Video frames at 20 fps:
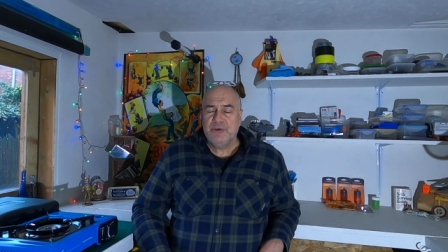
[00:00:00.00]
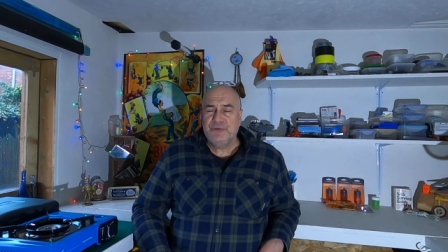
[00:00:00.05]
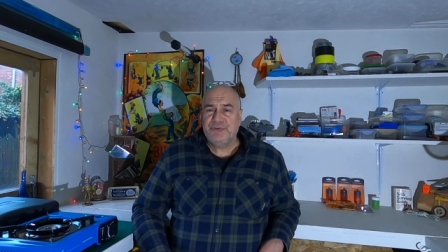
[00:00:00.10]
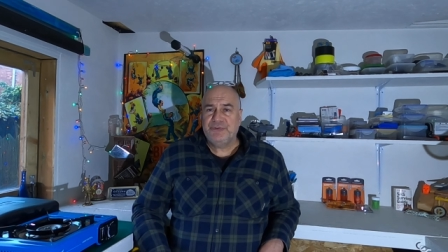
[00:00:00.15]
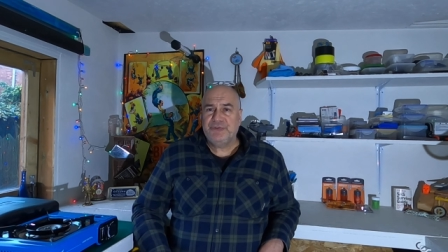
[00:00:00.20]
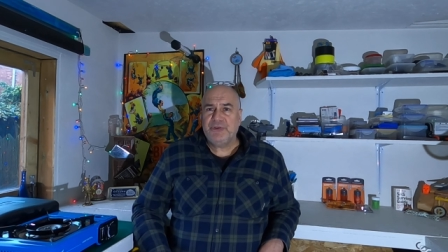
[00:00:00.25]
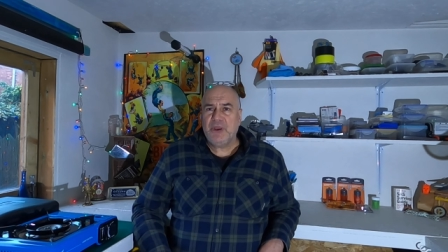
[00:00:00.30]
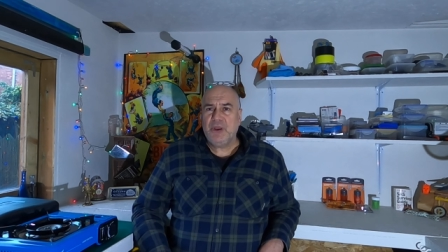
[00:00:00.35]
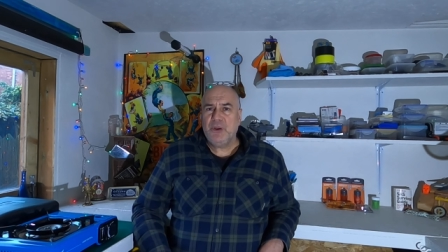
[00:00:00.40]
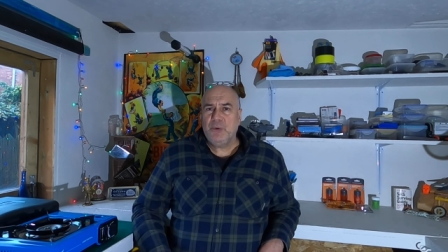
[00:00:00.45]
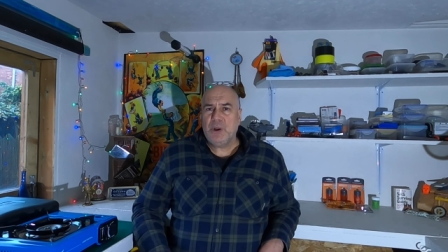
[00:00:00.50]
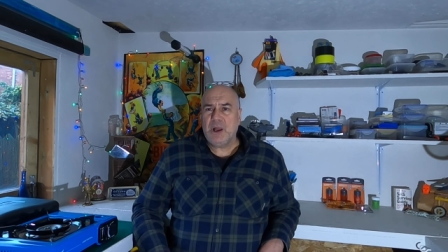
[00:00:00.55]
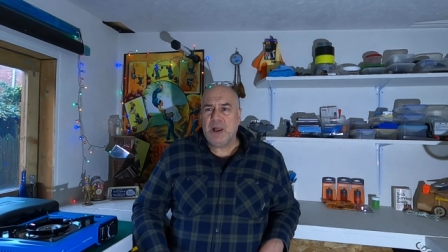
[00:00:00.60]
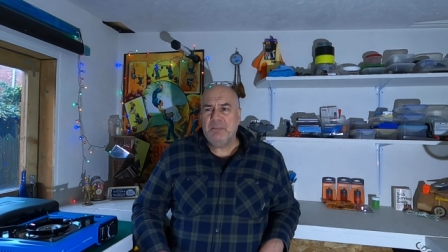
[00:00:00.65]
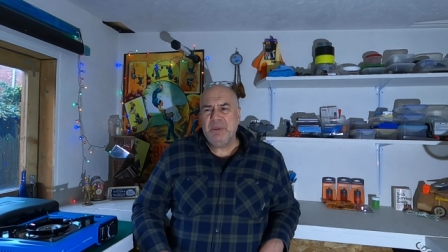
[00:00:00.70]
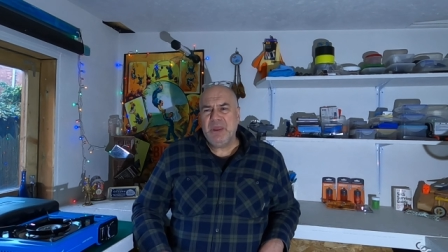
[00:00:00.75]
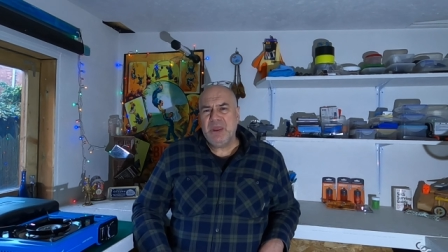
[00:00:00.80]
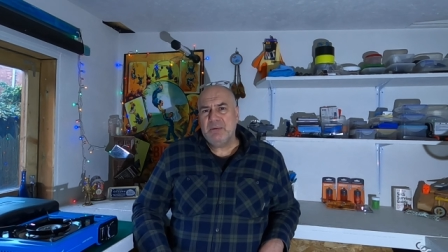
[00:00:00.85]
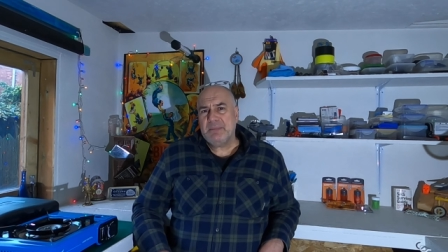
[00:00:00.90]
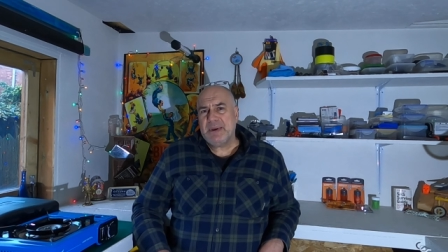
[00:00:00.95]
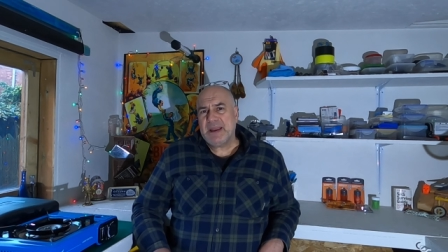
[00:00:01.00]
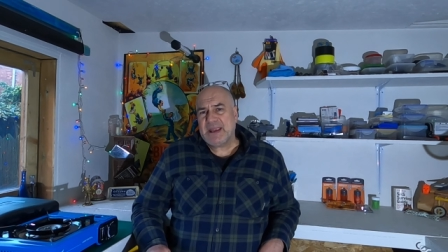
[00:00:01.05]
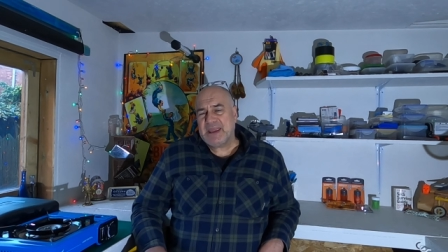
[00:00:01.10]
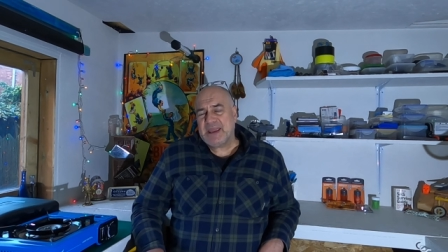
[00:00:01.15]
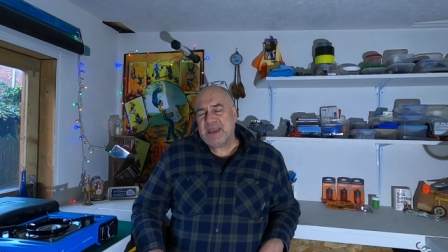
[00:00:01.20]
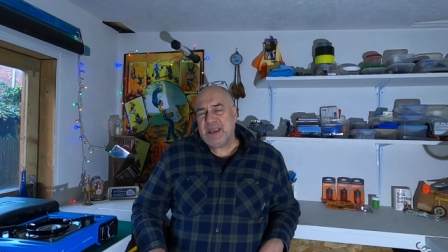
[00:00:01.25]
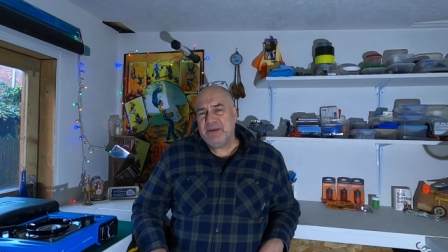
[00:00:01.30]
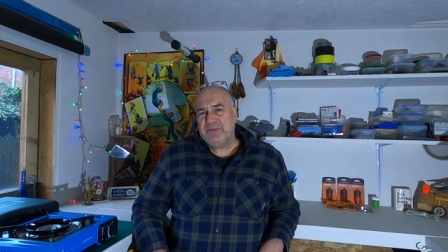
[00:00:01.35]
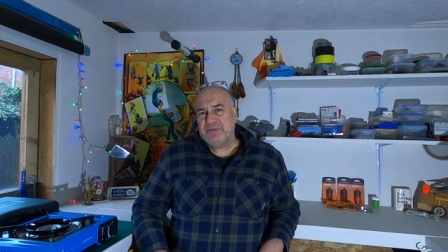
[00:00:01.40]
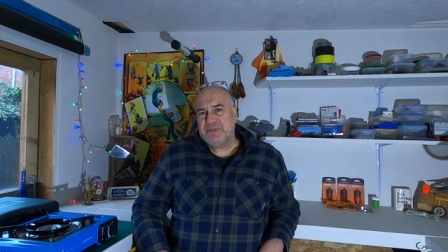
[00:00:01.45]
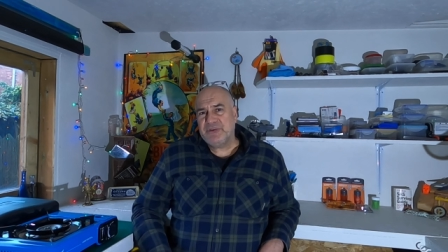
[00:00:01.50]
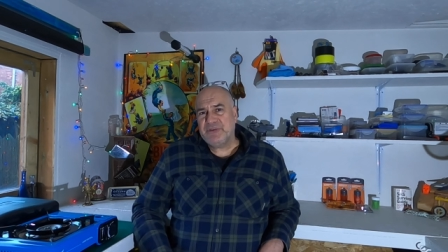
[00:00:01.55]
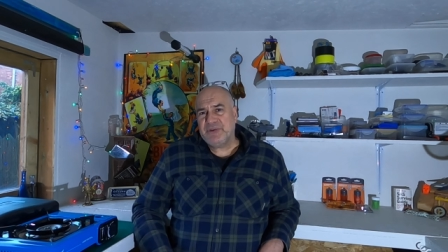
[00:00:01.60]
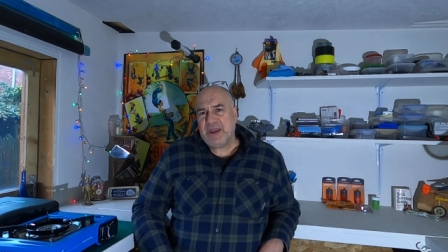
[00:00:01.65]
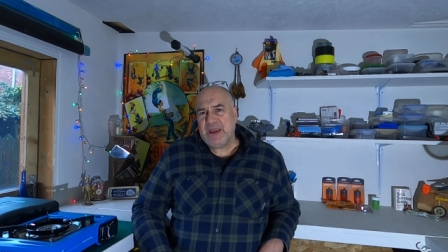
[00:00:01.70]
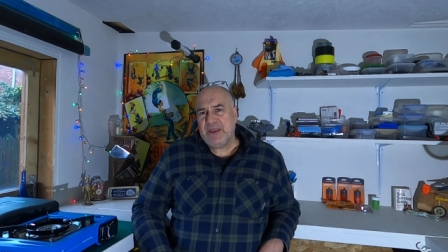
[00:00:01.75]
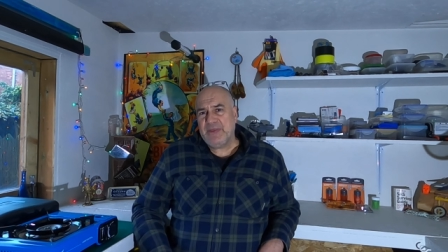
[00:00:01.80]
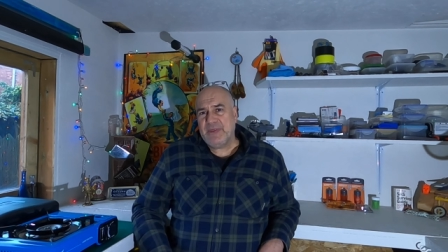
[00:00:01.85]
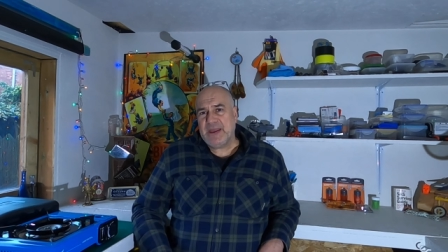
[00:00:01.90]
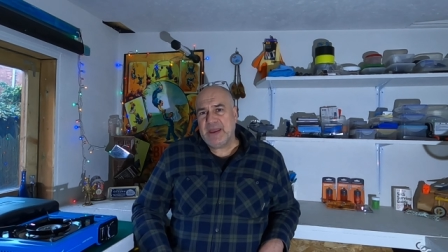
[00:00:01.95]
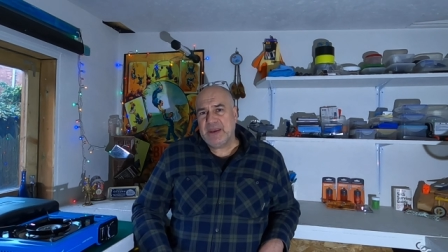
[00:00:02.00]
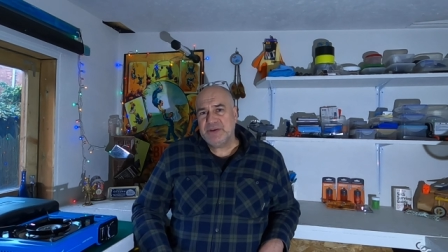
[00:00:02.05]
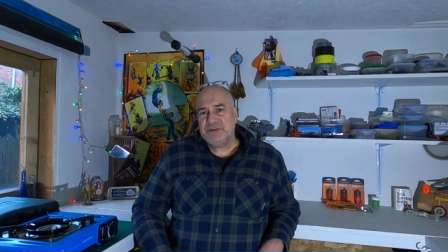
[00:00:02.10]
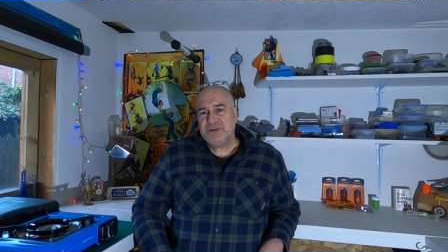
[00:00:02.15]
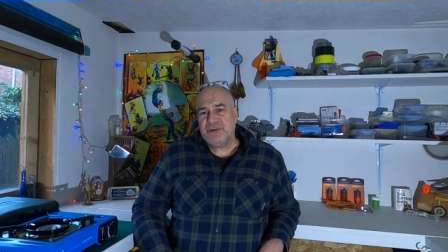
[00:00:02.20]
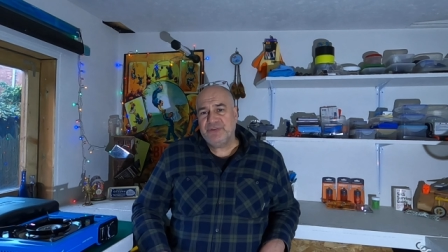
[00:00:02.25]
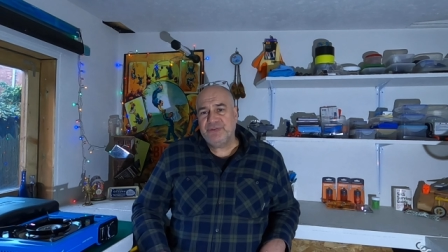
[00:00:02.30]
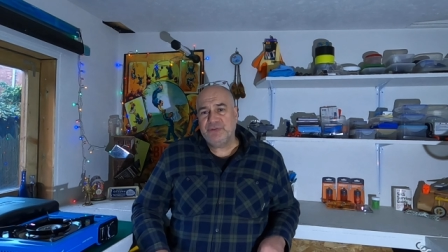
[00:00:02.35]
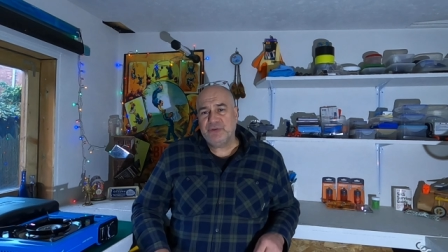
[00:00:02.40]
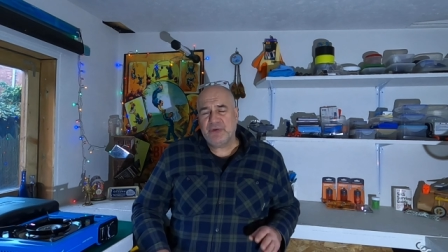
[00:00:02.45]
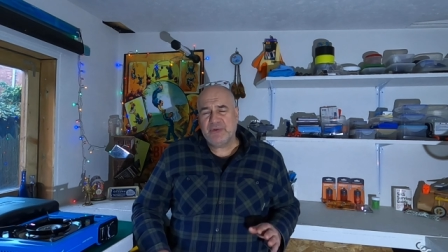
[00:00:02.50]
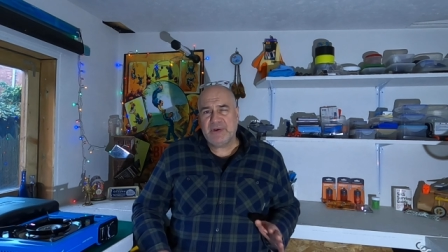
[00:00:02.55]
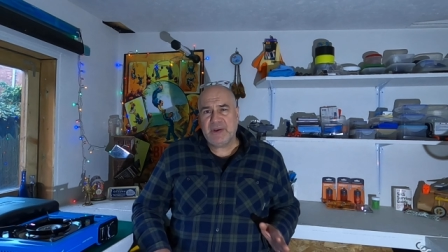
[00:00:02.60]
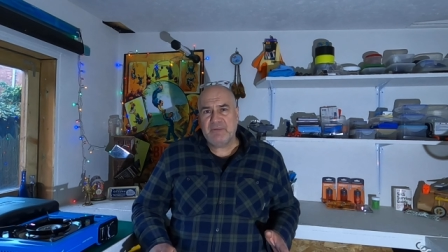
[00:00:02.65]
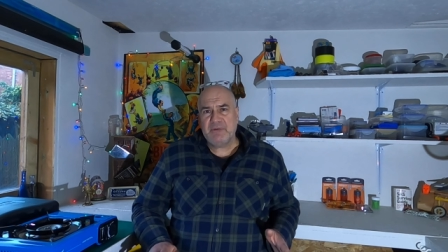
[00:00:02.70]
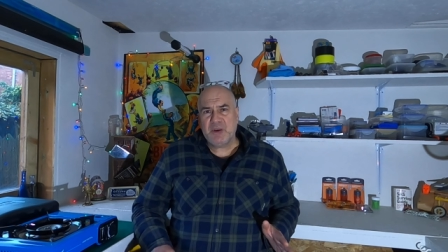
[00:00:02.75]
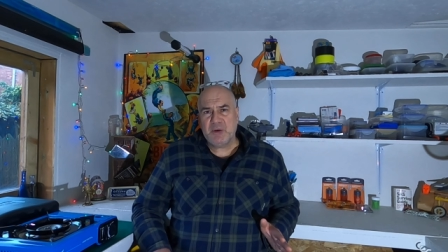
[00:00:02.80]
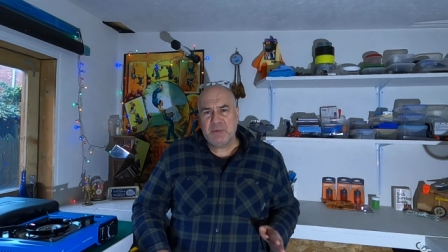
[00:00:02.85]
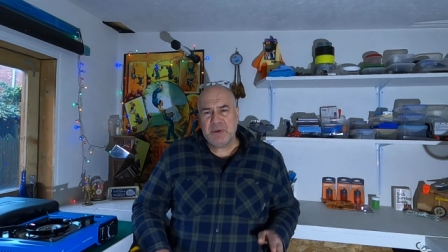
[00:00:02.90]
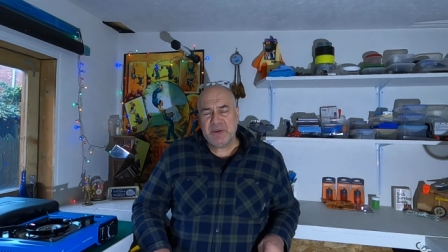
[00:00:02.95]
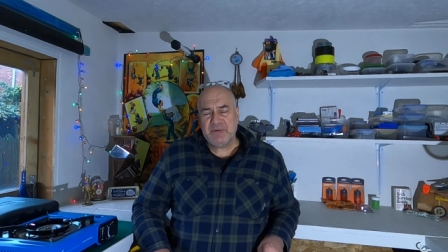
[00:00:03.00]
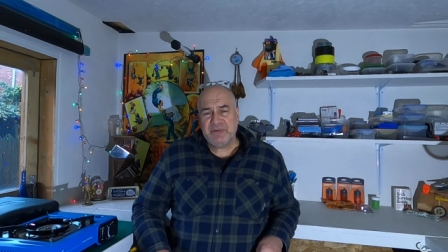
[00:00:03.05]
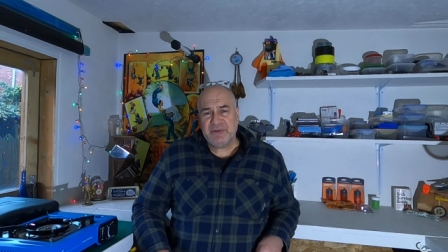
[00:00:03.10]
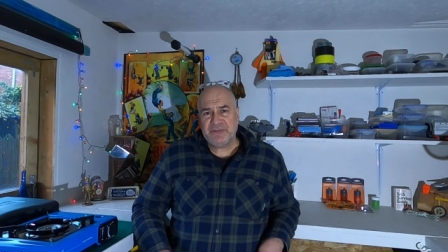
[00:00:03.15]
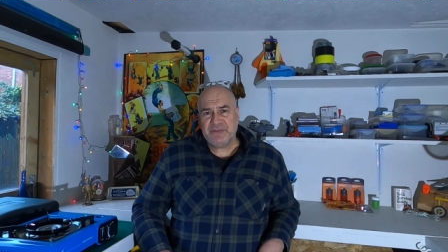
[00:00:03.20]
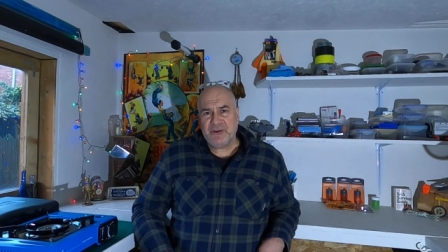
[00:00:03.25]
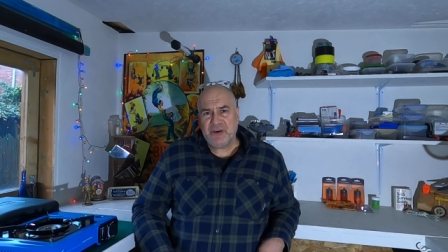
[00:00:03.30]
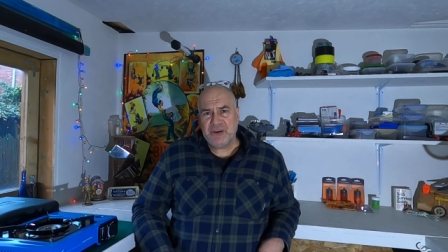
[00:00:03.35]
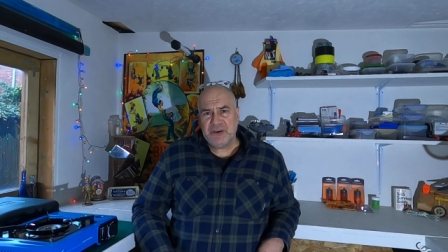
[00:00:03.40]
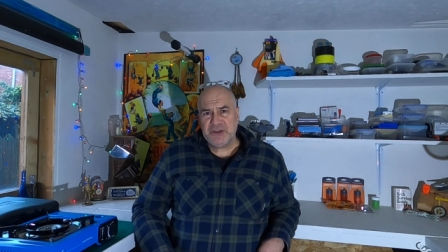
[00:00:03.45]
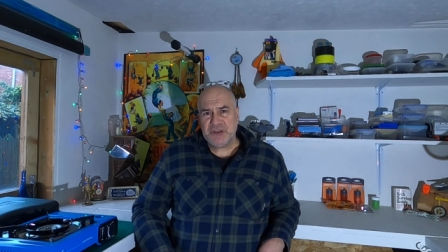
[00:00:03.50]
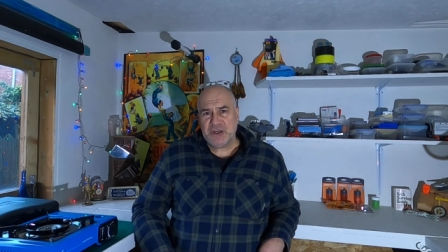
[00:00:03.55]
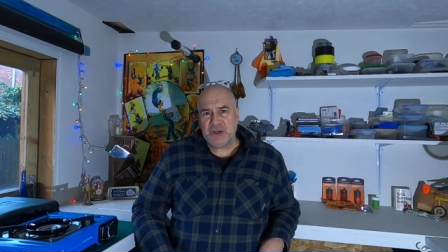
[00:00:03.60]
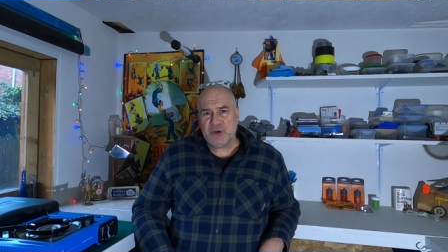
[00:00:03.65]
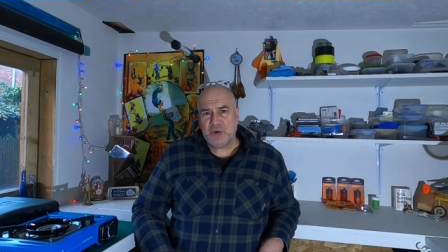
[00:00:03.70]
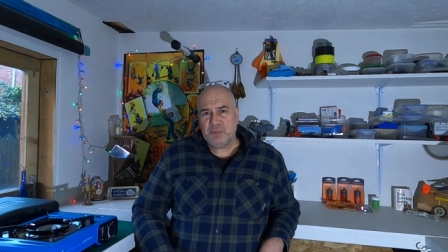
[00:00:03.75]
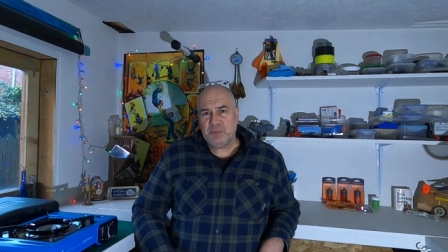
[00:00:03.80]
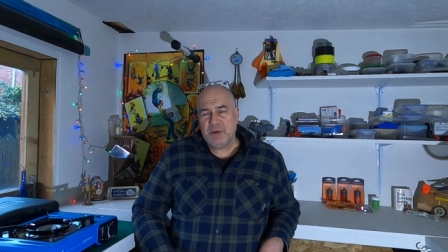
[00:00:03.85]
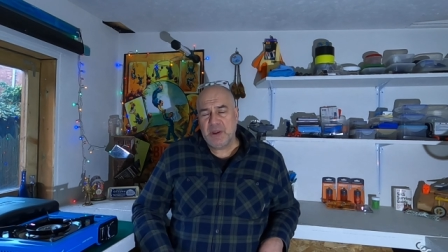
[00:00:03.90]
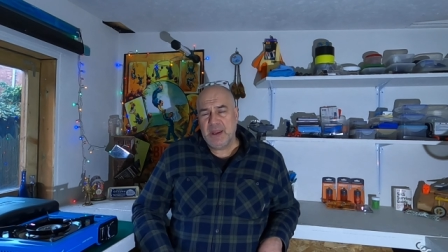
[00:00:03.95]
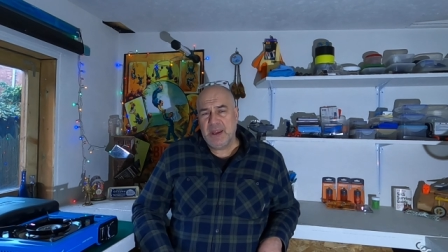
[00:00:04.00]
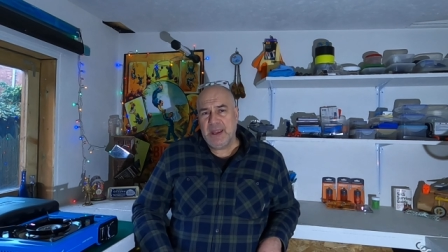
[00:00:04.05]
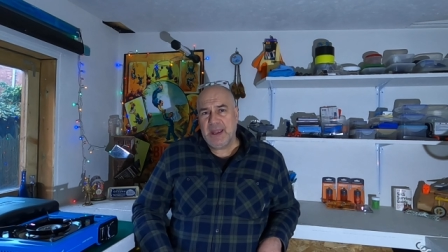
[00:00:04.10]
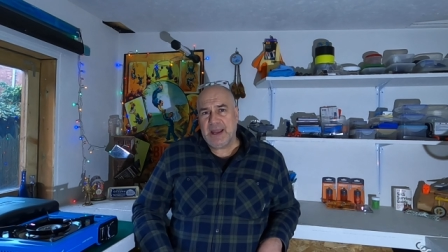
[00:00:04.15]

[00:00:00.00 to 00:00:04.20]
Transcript: So I'm in the man cave today then, just sort of having a bit of a tidy up